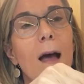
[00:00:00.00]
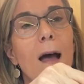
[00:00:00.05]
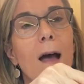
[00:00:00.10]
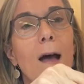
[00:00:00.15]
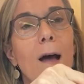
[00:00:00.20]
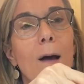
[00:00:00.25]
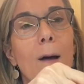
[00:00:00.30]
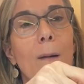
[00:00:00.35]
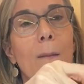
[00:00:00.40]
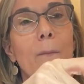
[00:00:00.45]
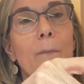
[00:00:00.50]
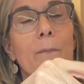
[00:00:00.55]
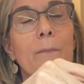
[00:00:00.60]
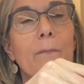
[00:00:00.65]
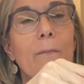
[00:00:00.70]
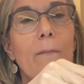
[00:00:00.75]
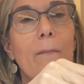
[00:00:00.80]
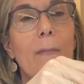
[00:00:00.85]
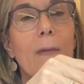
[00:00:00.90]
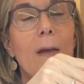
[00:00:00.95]

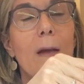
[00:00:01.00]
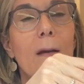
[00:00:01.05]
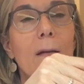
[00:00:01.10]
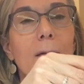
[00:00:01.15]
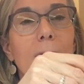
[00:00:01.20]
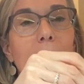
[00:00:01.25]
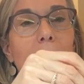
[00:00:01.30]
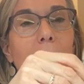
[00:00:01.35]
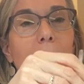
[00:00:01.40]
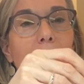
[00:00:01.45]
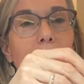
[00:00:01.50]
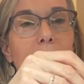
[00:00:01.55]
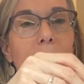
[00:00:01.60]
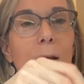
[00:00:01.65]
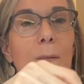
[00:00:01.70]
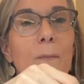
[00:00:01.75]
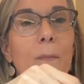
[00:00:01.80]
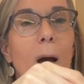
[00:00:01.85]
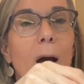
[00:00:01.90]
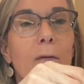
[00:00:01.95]

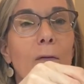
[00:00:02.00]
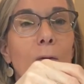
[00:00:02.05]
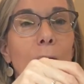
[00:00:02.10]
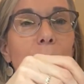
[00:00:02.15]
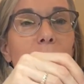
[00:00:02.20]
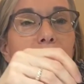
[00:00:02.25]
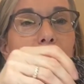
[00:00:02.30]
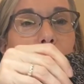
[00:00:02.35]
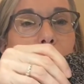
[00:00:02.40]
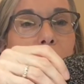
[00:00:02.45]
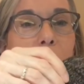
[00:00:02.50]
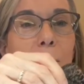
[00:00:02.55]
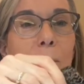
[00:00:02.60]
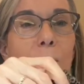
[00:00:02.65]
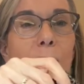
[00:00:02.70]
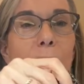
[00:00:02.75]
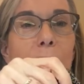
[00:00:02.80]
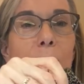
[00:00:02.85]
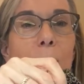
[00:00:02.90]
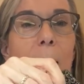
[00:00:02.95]
I've heard some
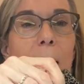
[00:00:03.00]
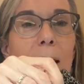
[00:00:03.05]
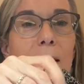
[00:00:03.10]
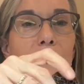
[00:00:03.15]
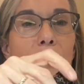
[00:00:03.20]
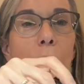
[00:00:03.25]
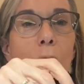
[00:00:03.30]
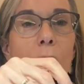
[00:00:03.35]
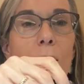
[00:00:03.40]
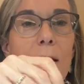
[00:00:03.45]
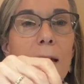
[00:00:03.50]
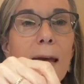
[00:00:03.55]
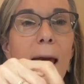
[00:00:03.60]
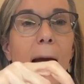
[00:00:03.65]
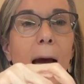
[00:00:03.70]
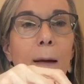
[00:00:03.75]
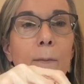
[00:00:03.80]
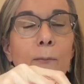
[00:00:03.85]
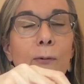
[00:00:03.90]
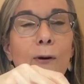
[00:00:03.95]
people have made dog and
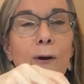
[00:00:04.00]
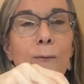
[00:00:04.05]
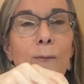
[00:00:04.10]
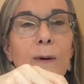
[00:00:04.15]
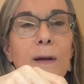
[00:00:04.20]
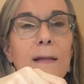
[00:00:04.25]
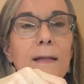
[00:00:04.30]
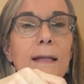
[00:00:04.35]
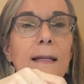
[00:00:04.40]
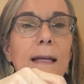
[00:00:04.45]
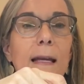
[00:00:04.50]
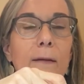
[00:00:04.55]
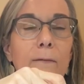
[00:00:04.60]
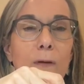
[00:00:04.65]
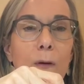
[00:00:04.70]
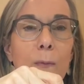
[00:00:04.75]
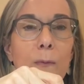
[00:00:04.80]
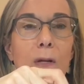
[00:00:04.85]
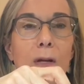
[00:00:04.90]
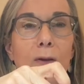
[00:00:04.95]
cat print ones and given
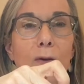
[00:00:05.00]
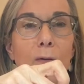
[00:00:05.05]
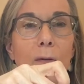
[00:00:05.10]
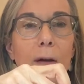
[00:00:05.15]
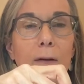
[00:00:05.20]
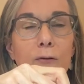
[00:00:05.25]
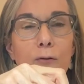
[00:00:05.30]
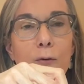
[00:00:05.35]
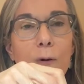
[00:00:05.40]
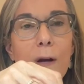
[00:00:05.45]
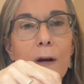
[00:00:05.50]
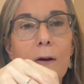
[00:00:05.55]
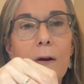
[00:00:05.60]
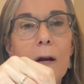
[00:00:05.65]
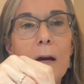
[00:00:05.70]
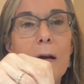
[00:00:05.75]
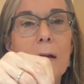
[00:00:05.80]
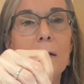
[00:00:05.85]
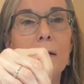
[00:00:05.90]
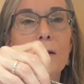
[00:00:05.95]
them to their
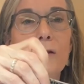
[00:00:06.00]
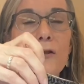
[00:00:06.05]
veterinarians.